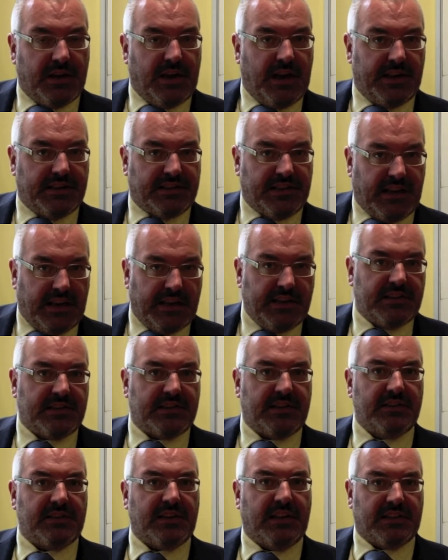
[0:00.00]
It's
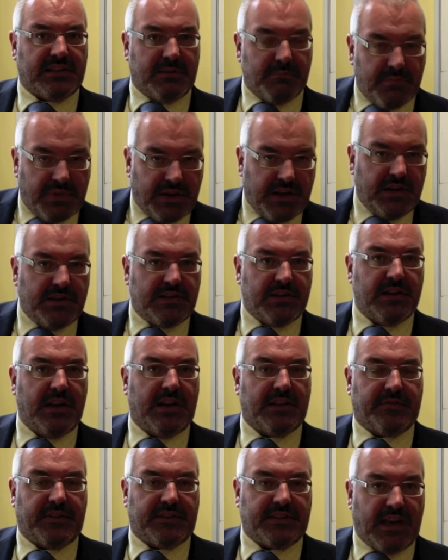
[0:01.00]
instant, it's immediate,
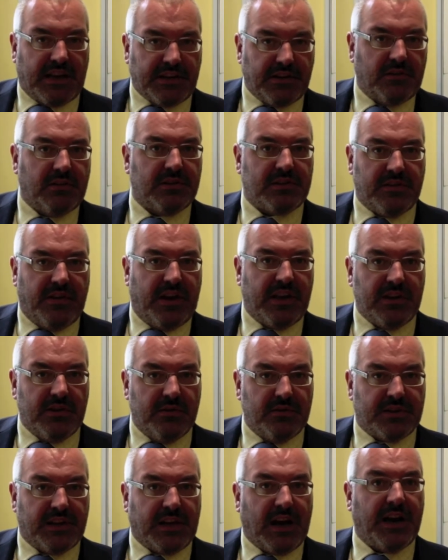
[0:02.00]
it's the technology they're
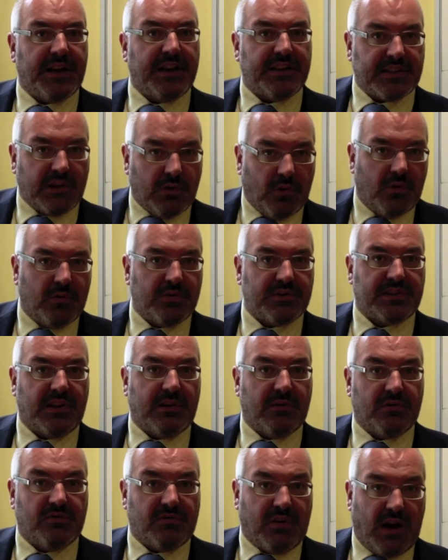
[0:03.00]
using, and it's
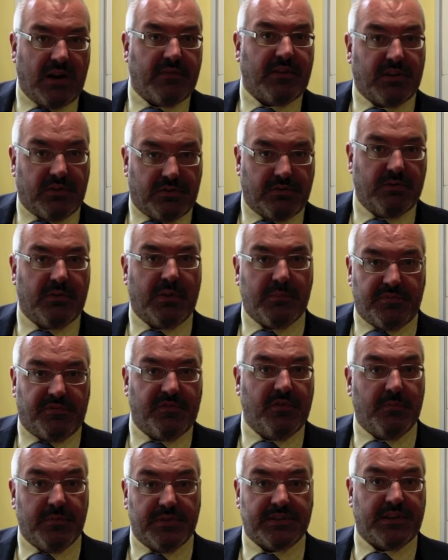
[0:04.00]
also driving through
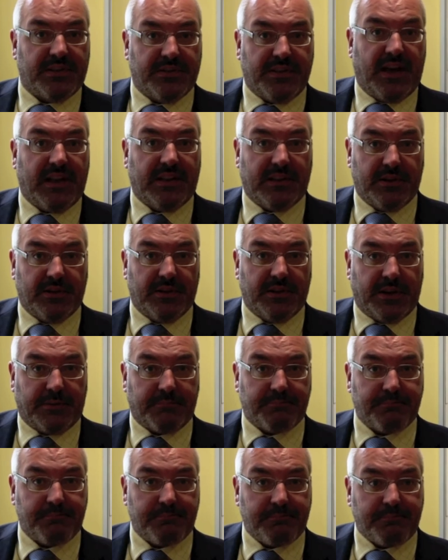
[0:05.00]
improvements in their learning.